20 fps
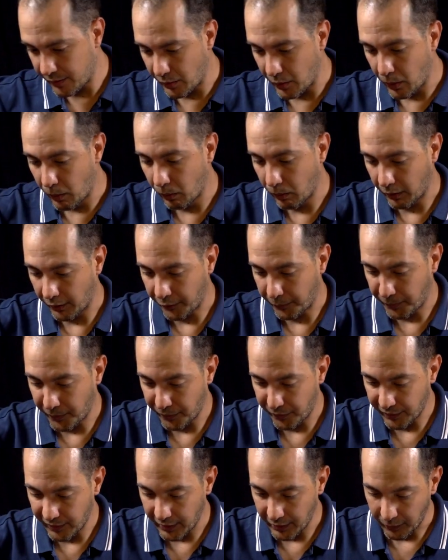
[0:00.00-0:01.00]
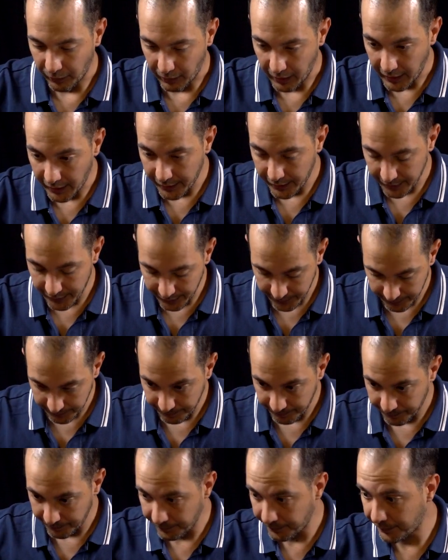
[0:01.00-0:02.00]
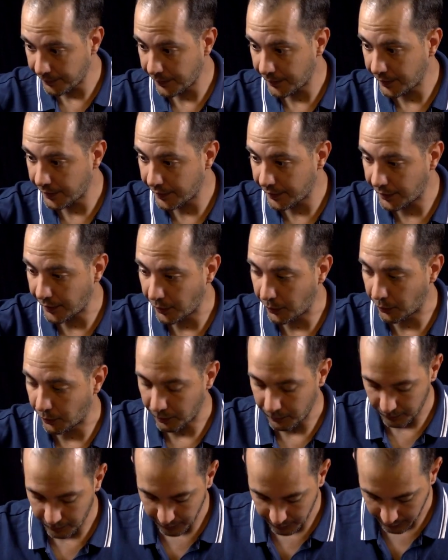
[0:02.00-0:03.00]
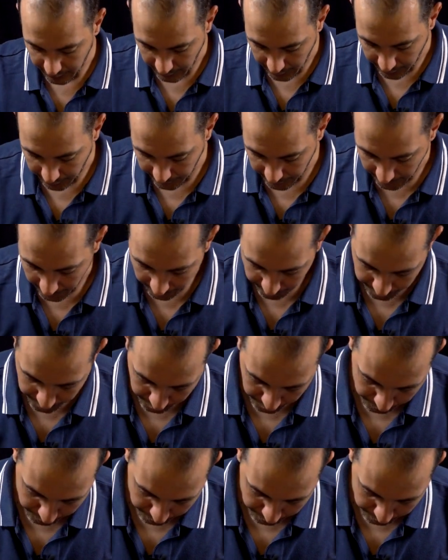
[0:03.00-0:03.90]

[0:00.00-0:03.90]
the hole is perfectly aligned, so I only have to